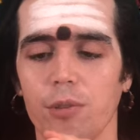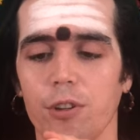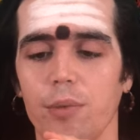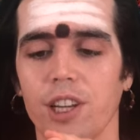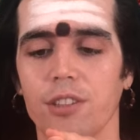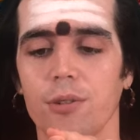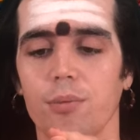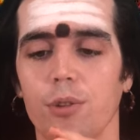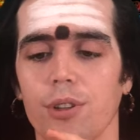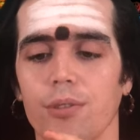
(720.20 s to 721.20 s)
I'm gonna make at some
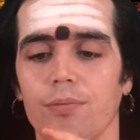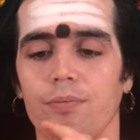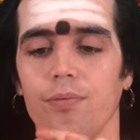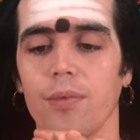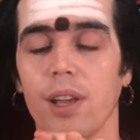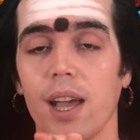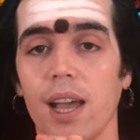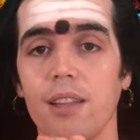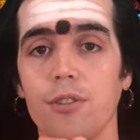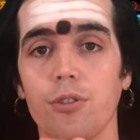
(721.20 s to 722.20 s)
point.
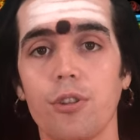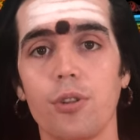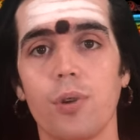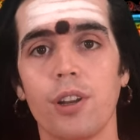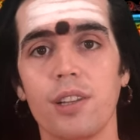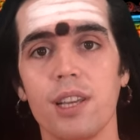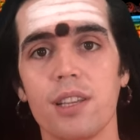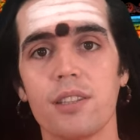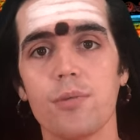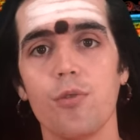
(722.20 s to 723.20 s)
And the third one
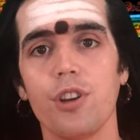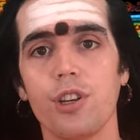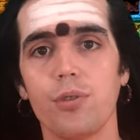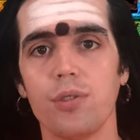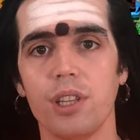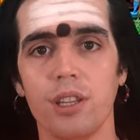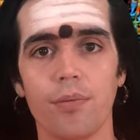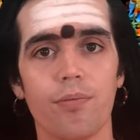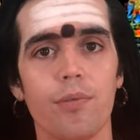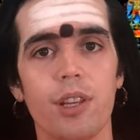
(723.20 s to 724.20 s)
is morning routine,
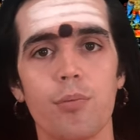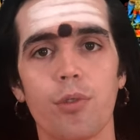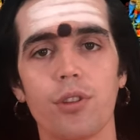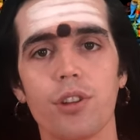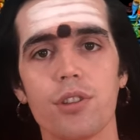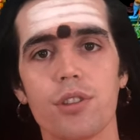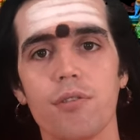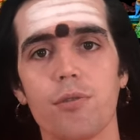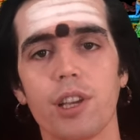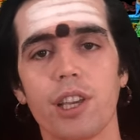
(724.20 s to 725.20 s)
the importance
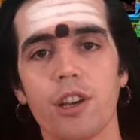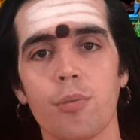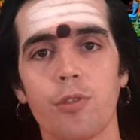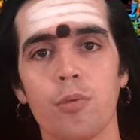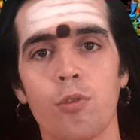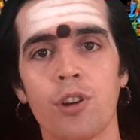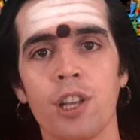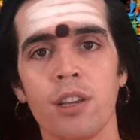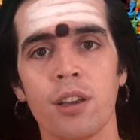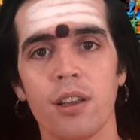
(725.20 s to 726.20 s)
of waking up in the
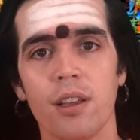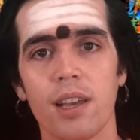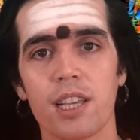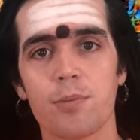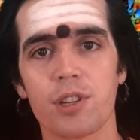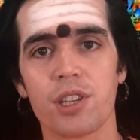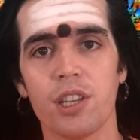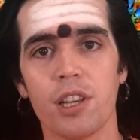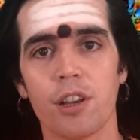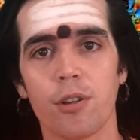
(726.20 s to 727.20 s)
morning,
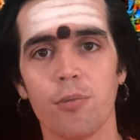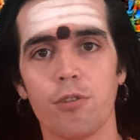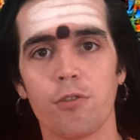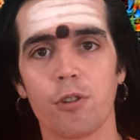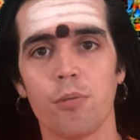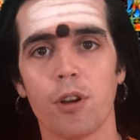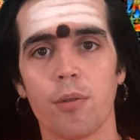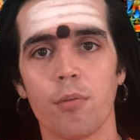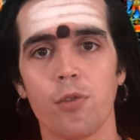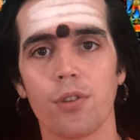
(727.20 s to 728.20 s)
especially before
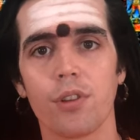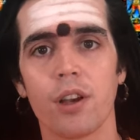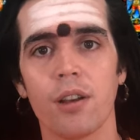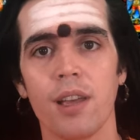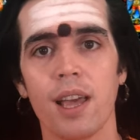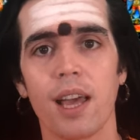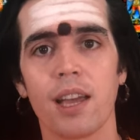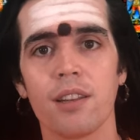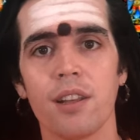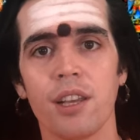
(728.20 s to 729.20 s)
Brahma Murta,
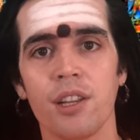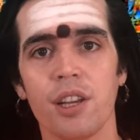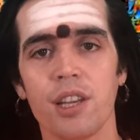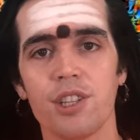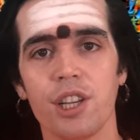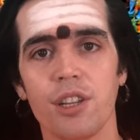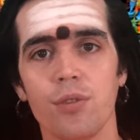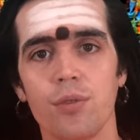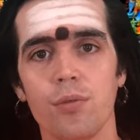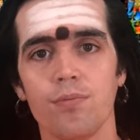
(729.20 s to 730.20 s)
and engaging
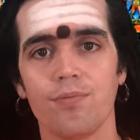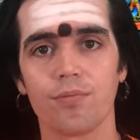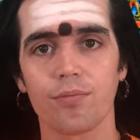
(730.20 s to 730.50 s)
into